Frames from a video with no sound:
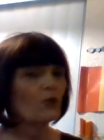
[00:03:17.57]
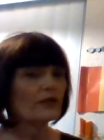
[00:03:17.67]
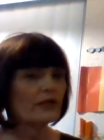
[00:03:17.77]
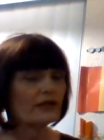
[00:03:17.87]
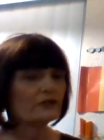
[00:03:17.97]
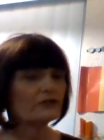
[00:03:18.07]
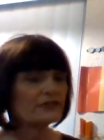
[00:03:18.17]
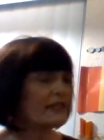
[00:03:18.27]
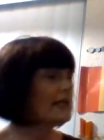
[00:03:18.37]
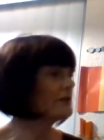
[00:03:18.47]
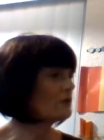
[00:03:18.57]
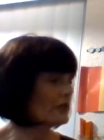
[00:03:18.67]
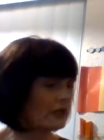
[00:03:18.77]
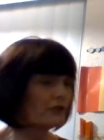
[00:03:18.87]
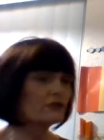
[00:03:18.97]
110,
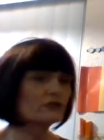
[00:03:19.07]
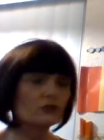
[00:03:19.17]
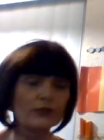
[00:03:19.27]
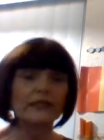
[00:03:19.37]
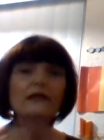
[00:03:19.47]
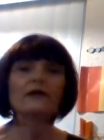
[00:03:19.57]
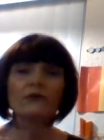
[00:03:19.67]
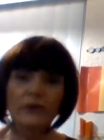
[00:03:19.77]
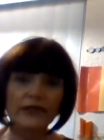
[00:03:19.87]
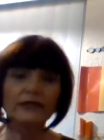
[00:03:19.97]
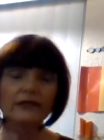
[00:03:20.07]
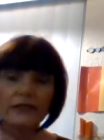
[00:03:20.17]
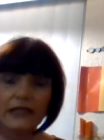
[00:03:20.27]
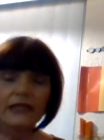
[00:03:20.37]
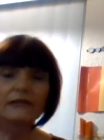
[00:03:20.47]
120. We could
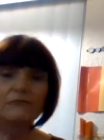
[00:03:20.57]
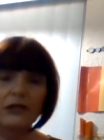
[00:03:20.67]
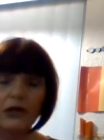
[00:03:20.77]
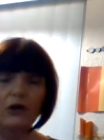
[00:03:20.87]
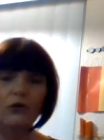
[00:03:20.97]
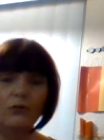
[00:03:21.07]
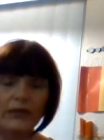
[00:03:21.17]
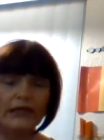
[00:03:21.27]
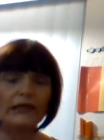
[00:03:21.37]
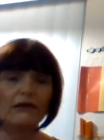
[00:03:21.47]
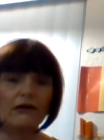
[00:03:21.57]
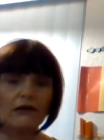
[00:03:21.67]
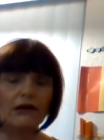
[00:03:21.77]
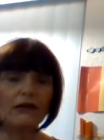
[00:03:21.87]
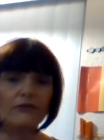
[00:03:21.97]
keep going
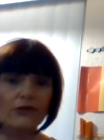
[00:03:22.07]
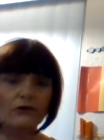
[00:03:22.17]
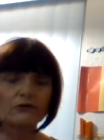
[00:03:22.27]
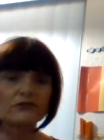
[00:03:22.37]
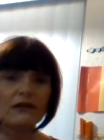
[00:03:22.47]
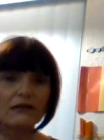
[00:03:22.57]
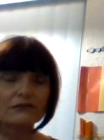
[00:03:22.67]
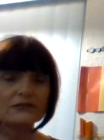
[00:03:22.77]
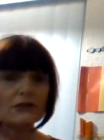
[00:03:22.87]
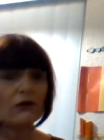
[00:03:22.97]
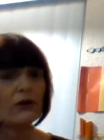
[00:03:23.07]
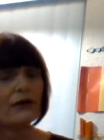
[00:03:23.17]
on those also.